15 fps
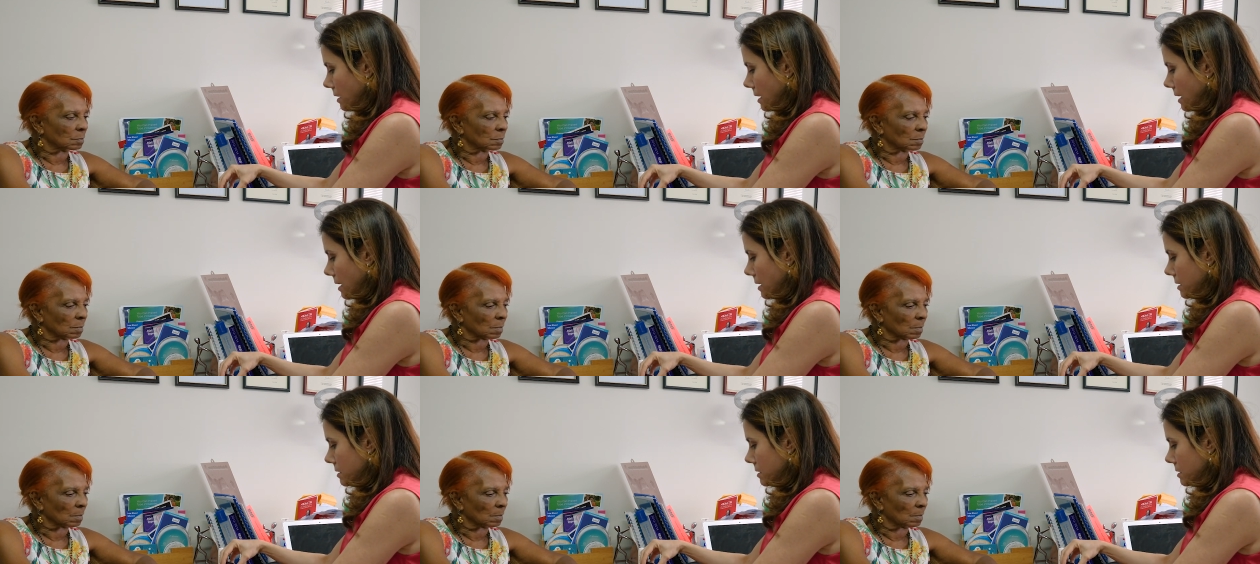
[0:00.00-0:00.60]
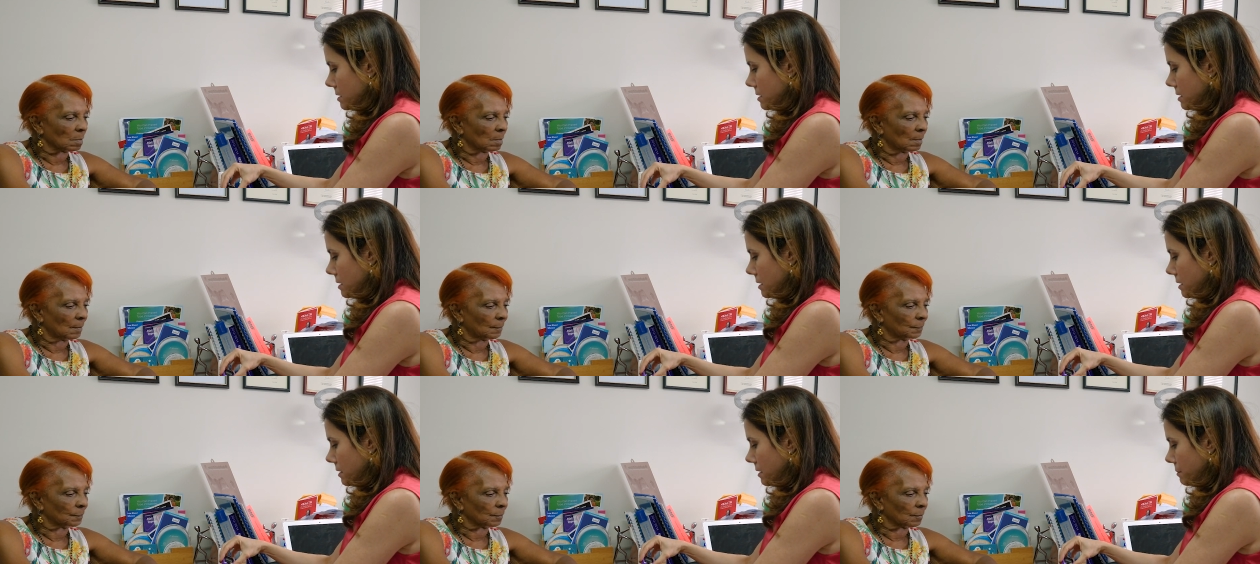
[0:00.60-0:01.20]
Speaker 1: and
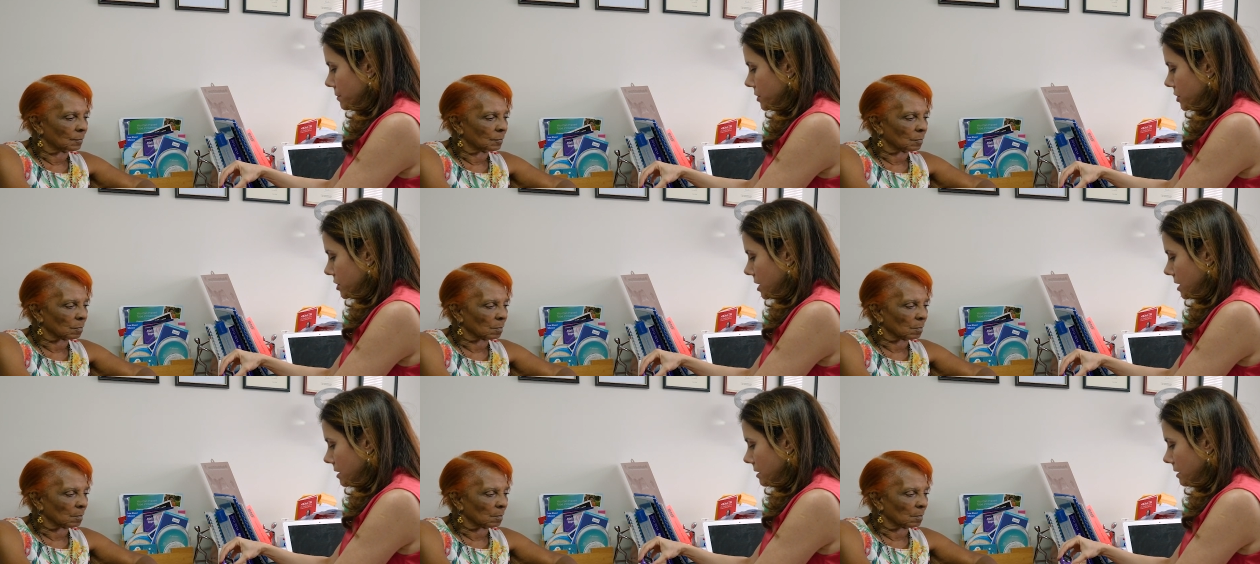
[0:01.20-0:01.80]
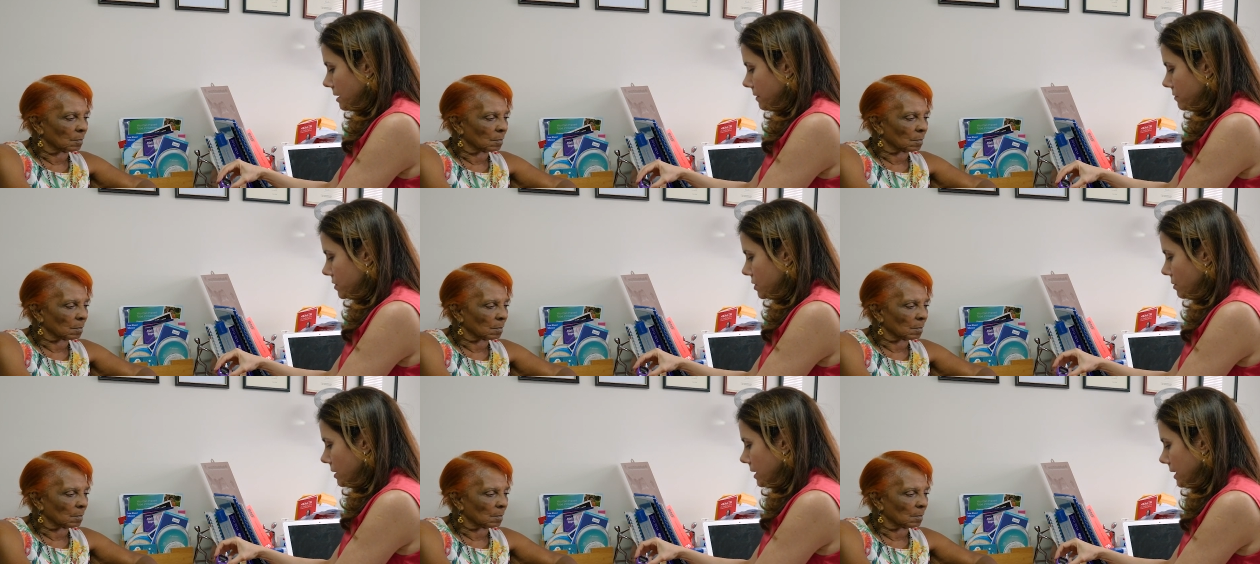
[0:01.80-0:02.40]
the machine
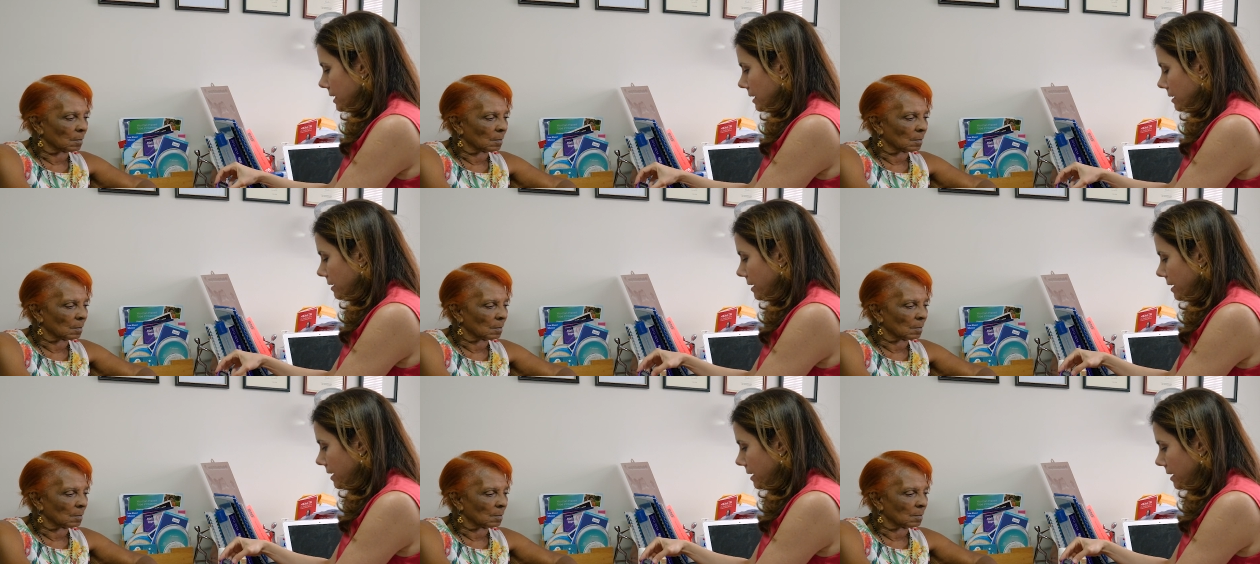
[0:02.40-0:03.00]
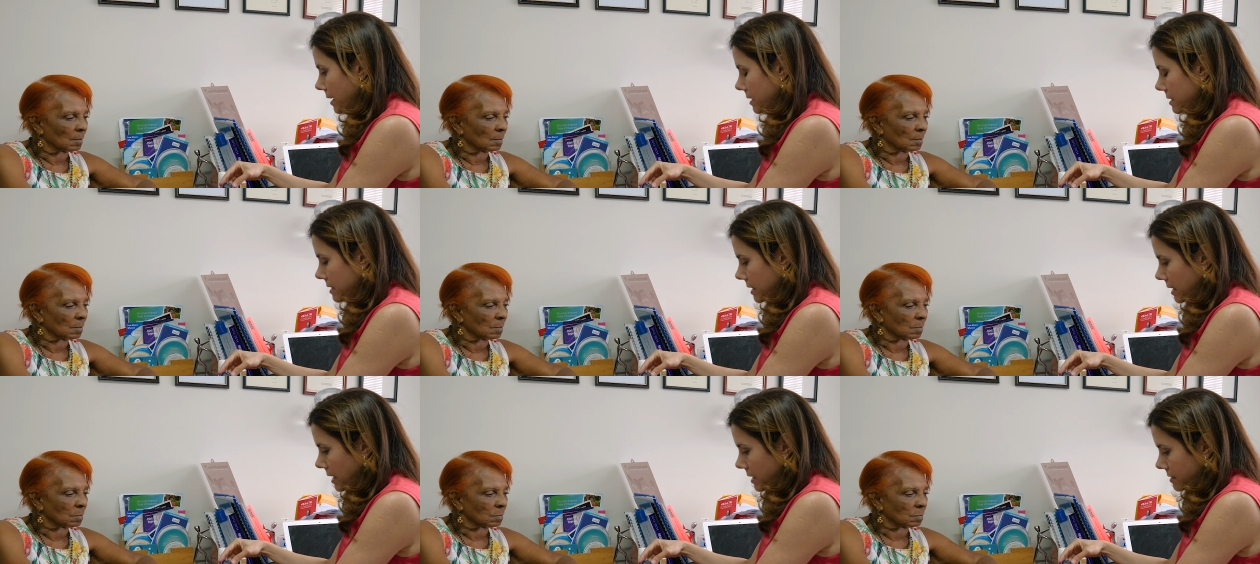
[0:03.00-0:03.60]
gives you a little
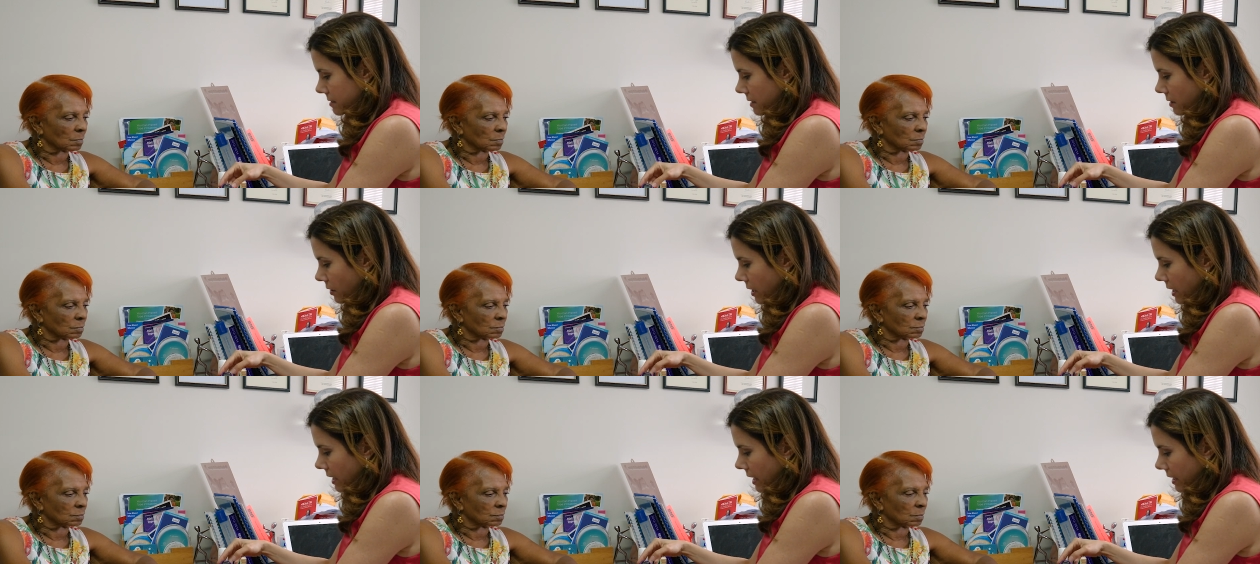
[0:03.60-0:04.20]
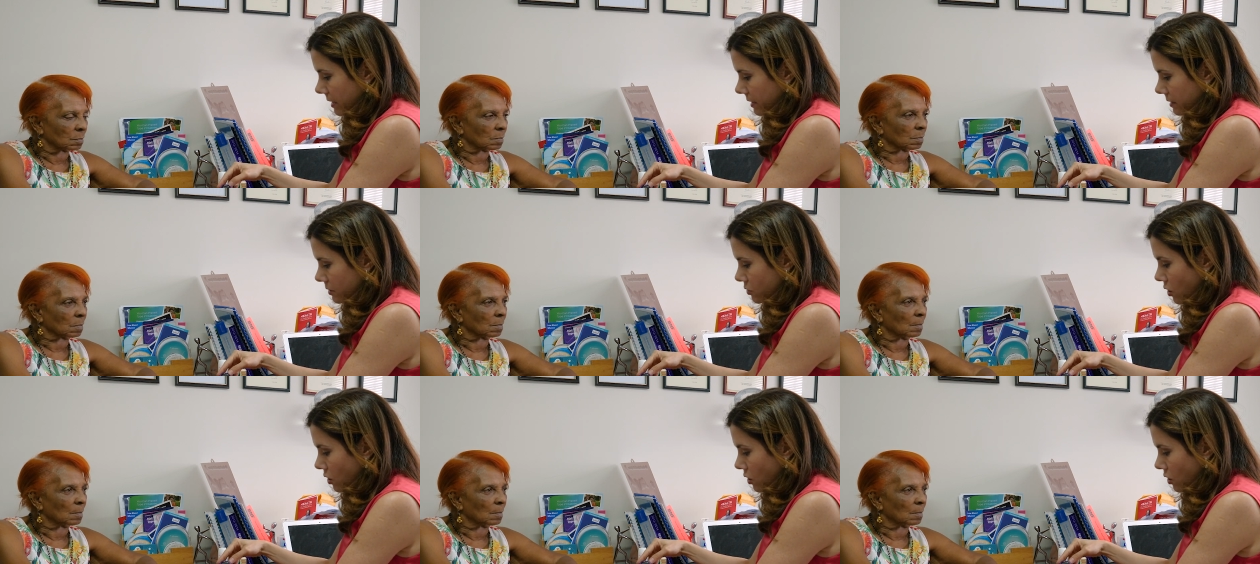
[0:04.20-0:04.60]
indicator looking like a little